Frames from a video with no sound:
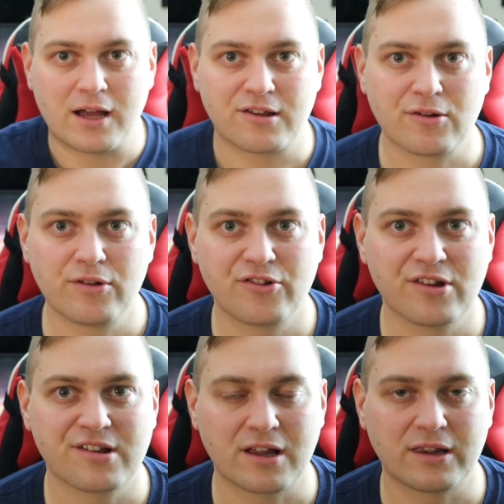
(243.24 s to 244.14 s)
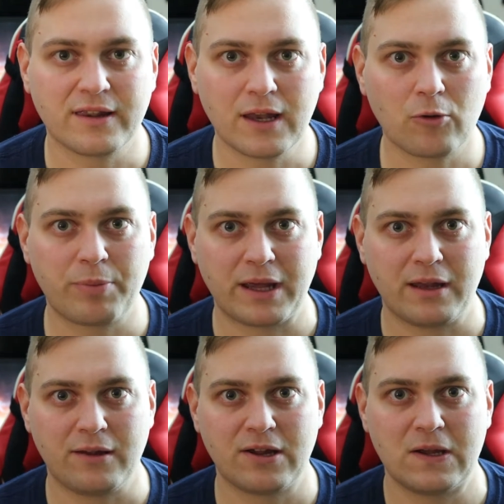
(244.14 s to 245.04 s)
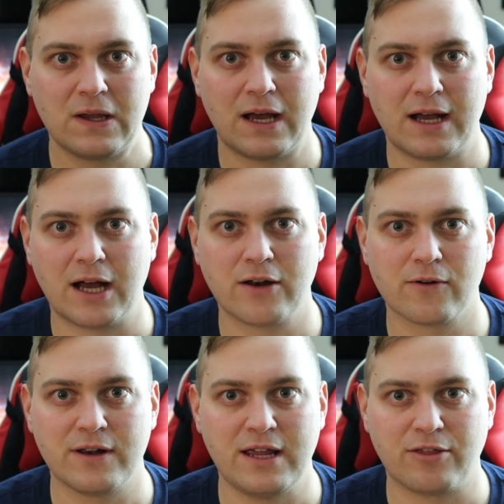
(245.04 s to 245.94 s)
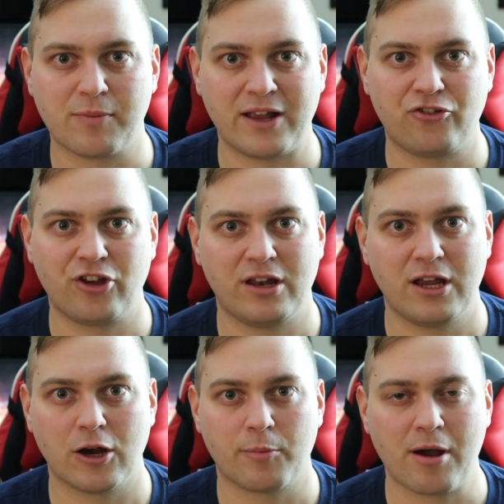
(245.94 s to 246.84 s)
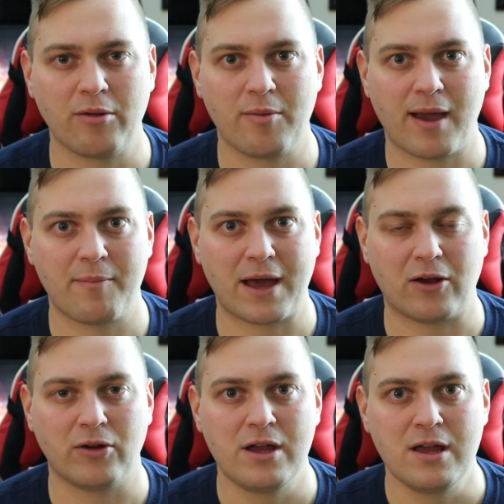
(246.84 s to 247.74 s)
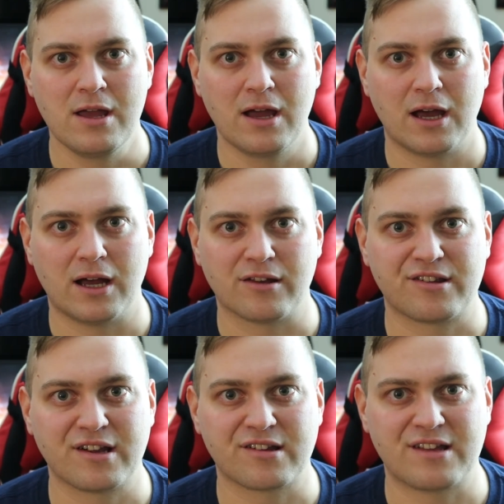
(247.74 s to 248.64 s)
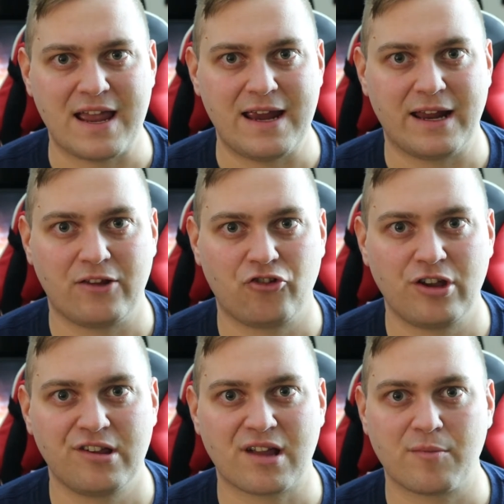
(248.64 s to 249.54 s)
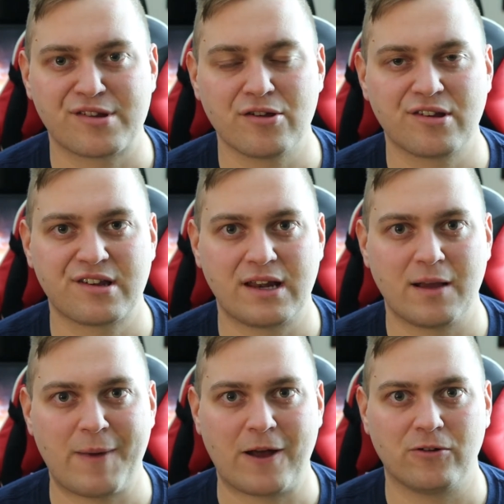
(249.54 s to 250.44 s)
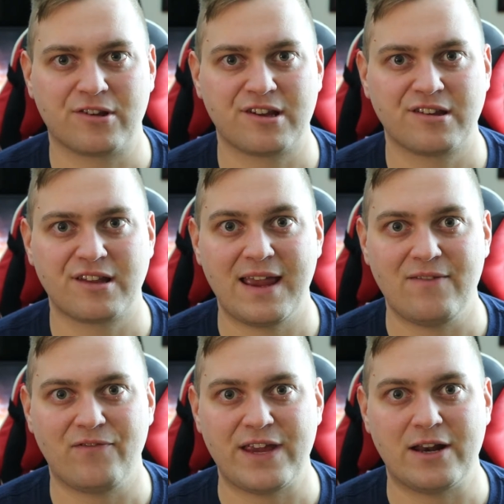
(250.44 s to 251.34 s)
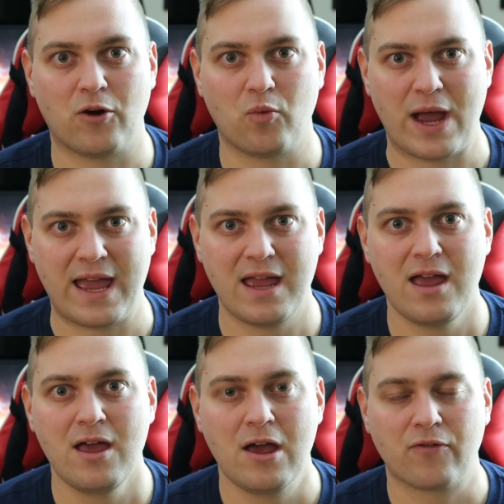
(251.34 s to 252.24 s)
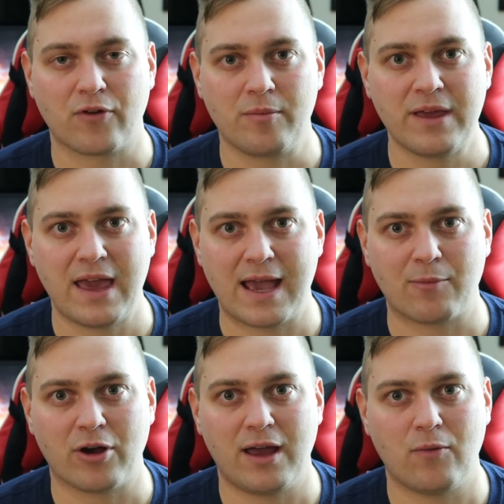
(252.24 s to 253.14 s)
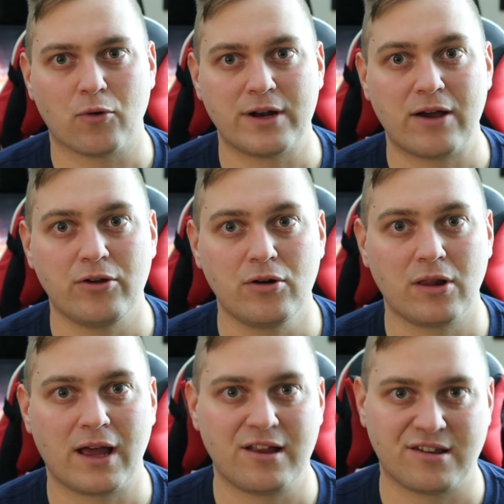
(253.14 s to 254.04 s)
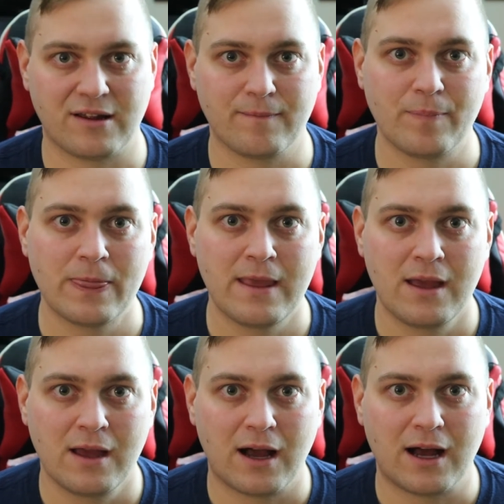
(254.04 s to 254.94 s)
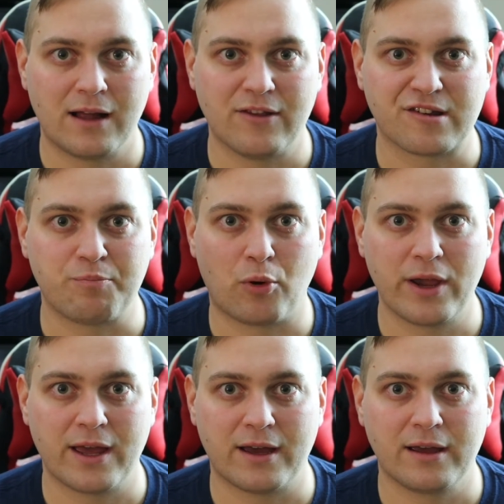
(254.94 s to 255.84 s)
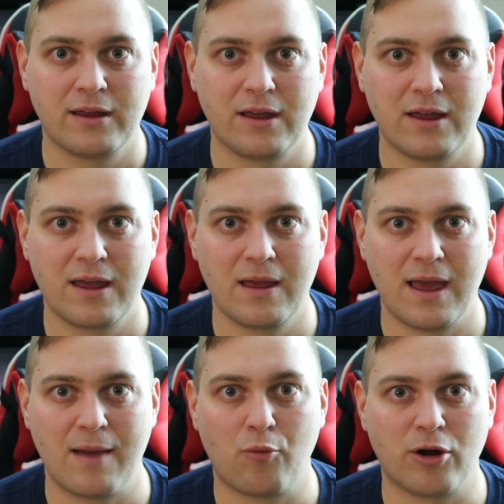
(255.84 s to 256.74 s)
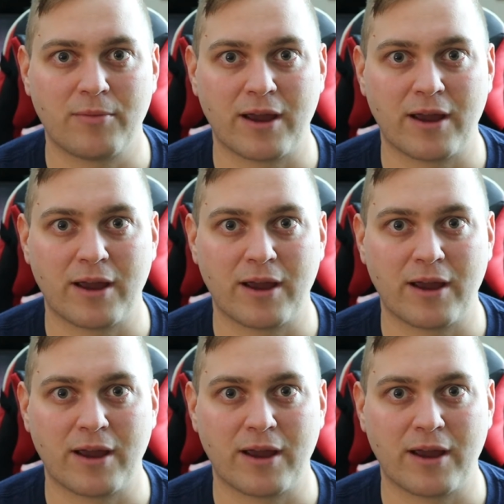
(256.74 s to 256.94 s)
So it's just a little bit underneath my chin here, probably by about 6 to 8 inches. I'm still sitting about 6 to 8 feet away from the camera, and we're now utilizing this Boya M1